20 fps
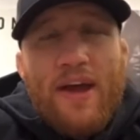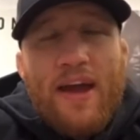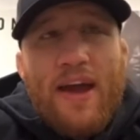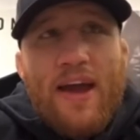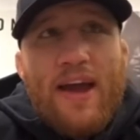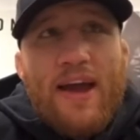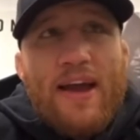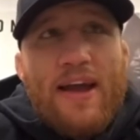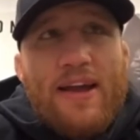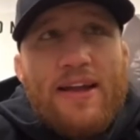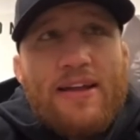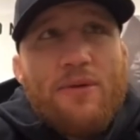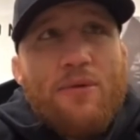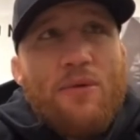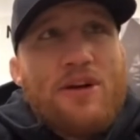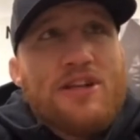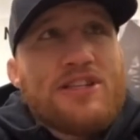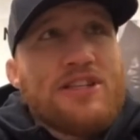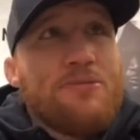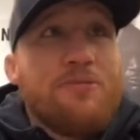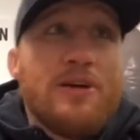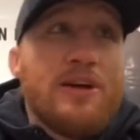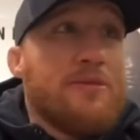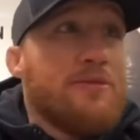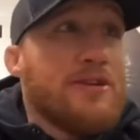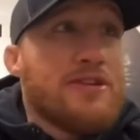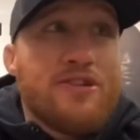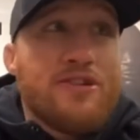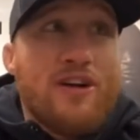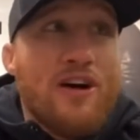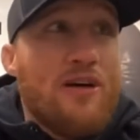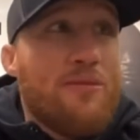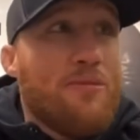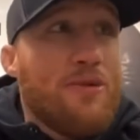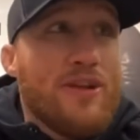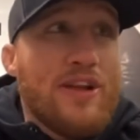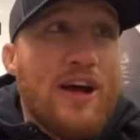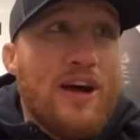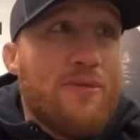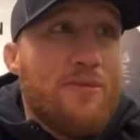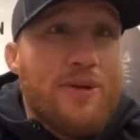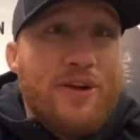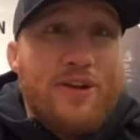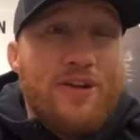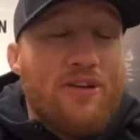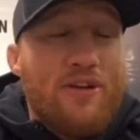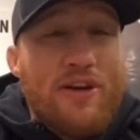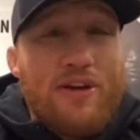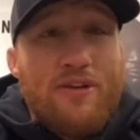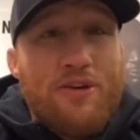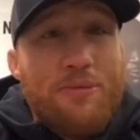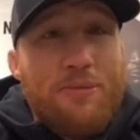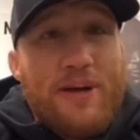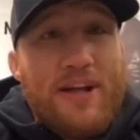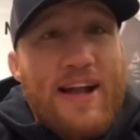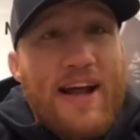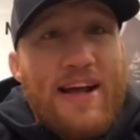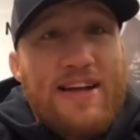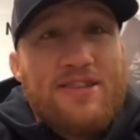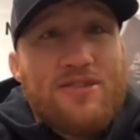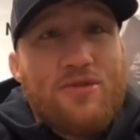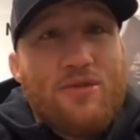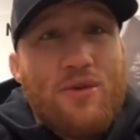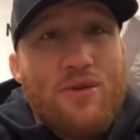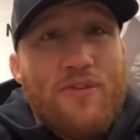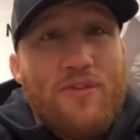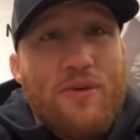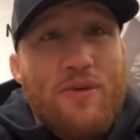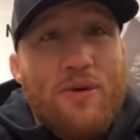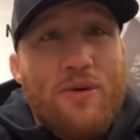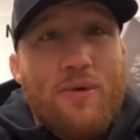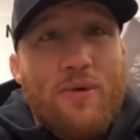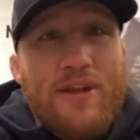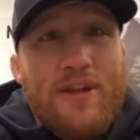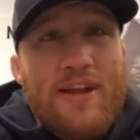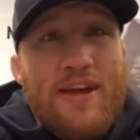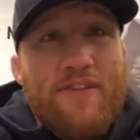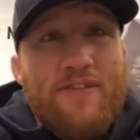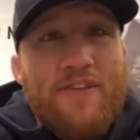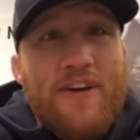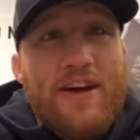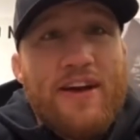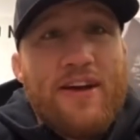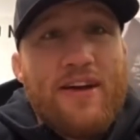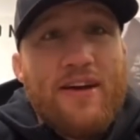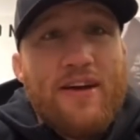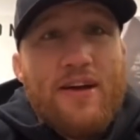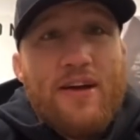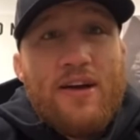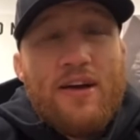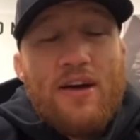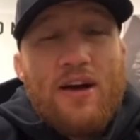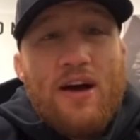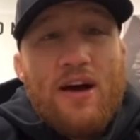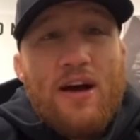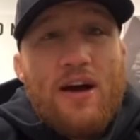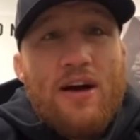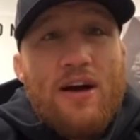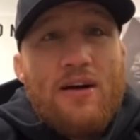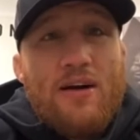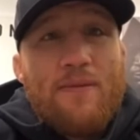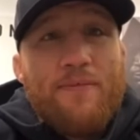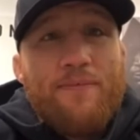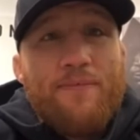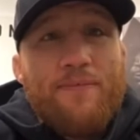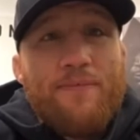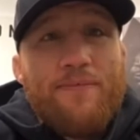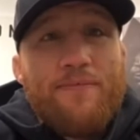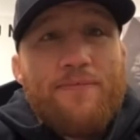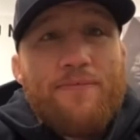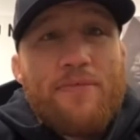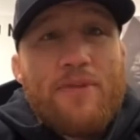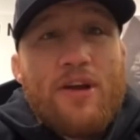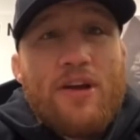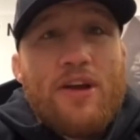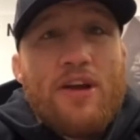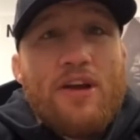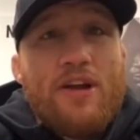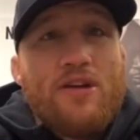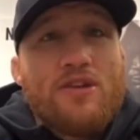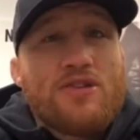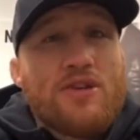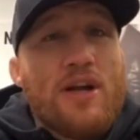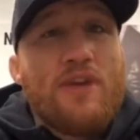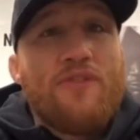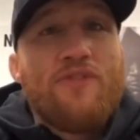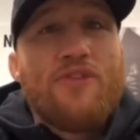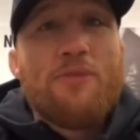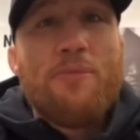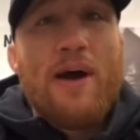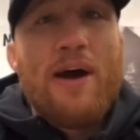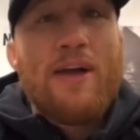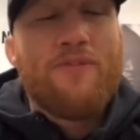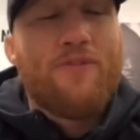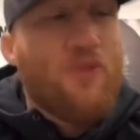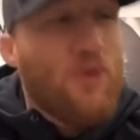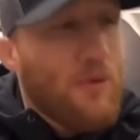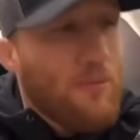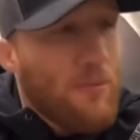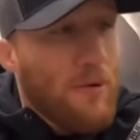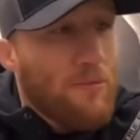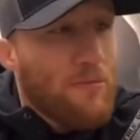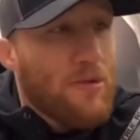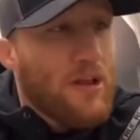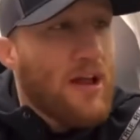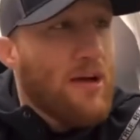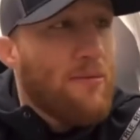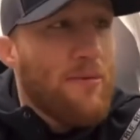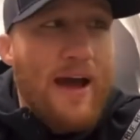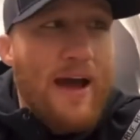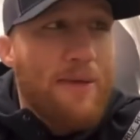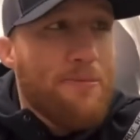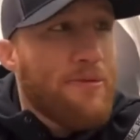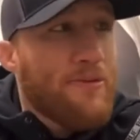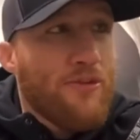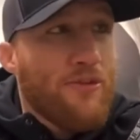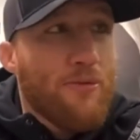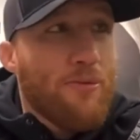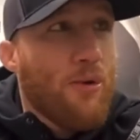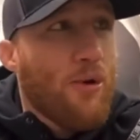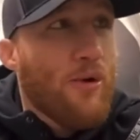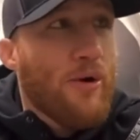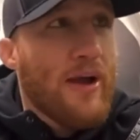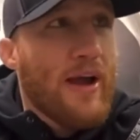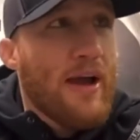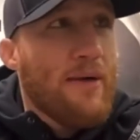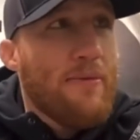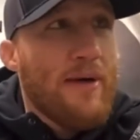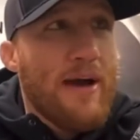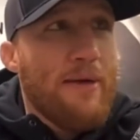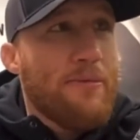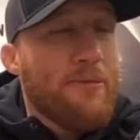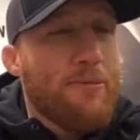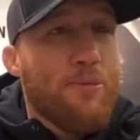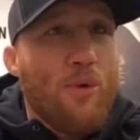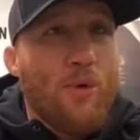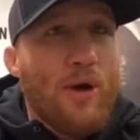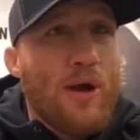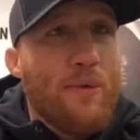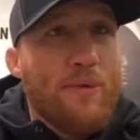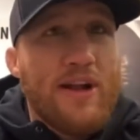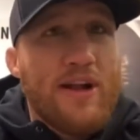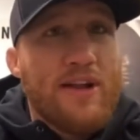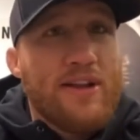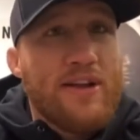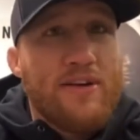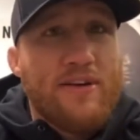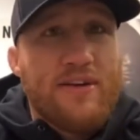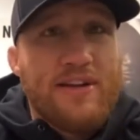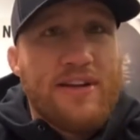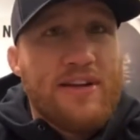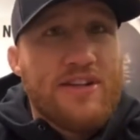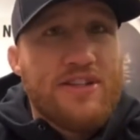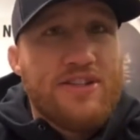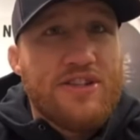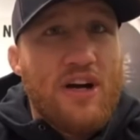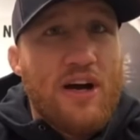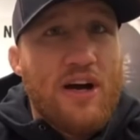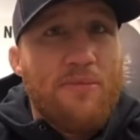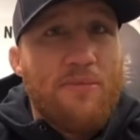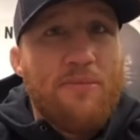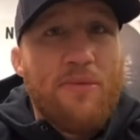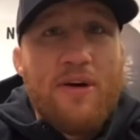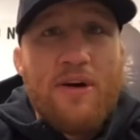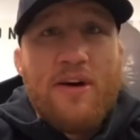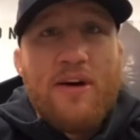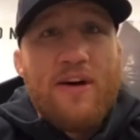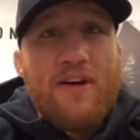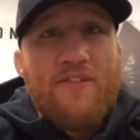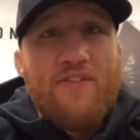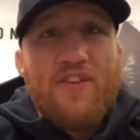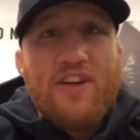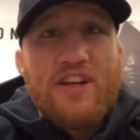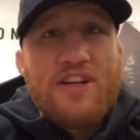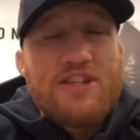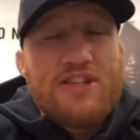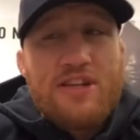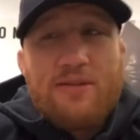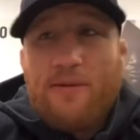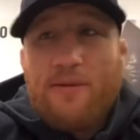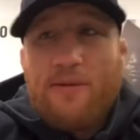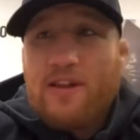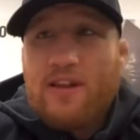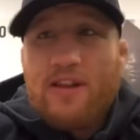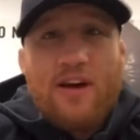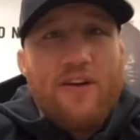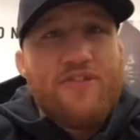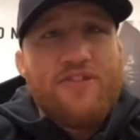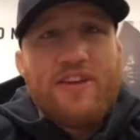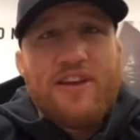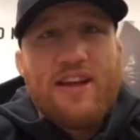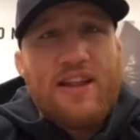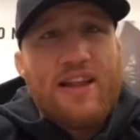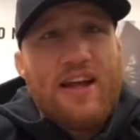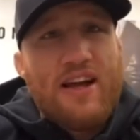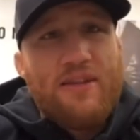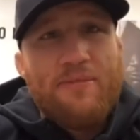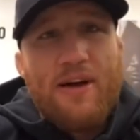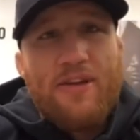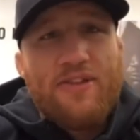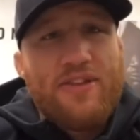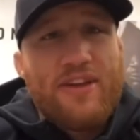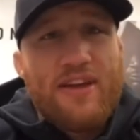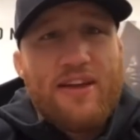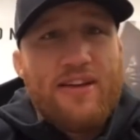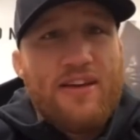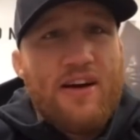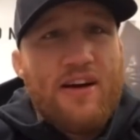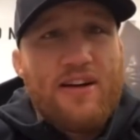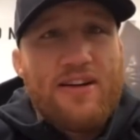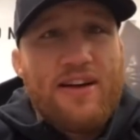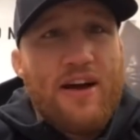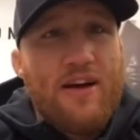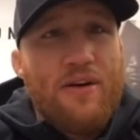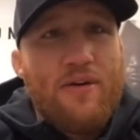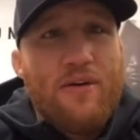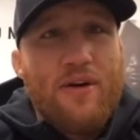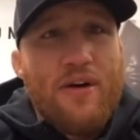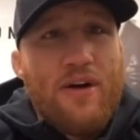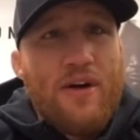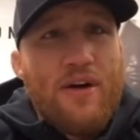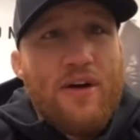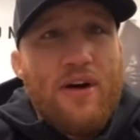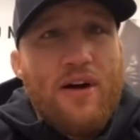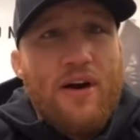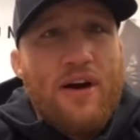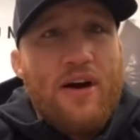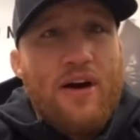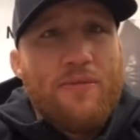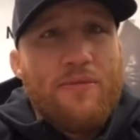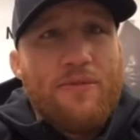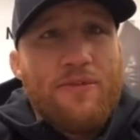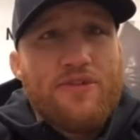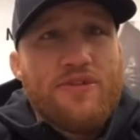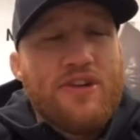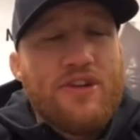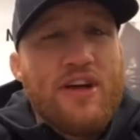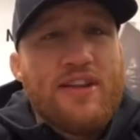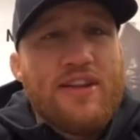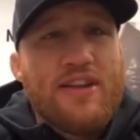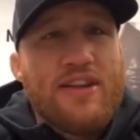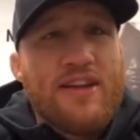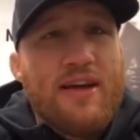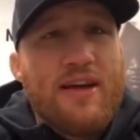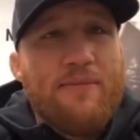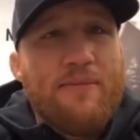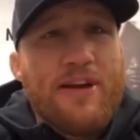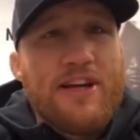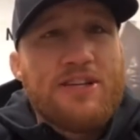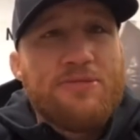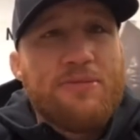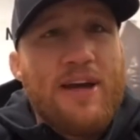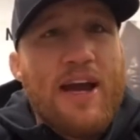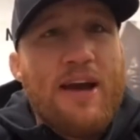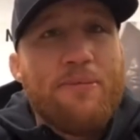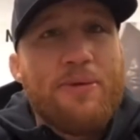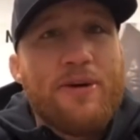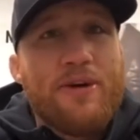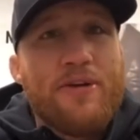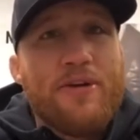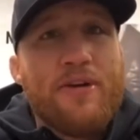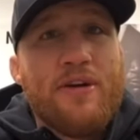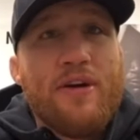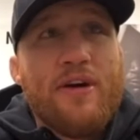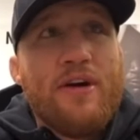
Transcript: And he wants to be Mr. Humble now, but you know he would be if he would have won that fight. You know, so I don't feel bad for him. I'm happy for Poirier. I'm happy Poirier went out there and did his job, finished him. I love seeing a loudmouth kid knocked out. There's nothing that makes me happier.